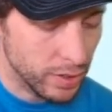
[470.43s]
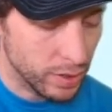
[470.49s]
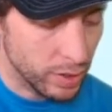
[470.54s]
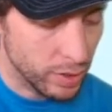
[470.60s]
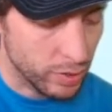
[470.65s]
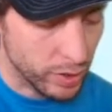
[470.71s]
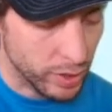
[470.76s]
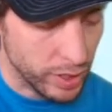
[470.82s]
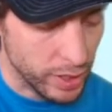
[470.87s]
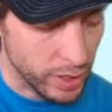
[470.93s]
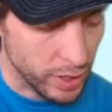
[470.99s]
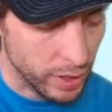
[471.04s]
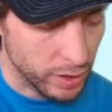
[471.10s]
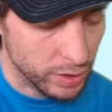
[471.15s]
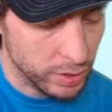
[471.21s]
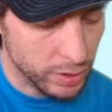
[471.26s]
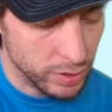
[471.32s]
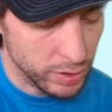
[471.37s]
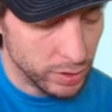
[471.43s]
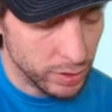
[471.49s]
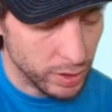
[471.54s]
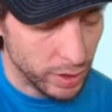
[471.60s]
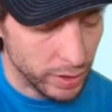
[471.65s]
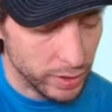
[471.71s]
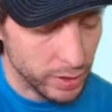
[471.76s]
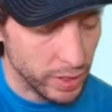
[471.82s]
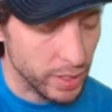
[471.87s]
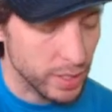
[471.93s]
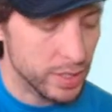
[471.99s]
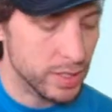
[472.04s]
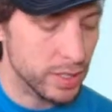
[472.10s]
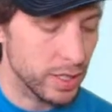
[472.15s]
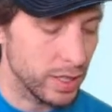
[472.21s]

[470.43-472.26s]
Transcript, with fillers: over here, like this.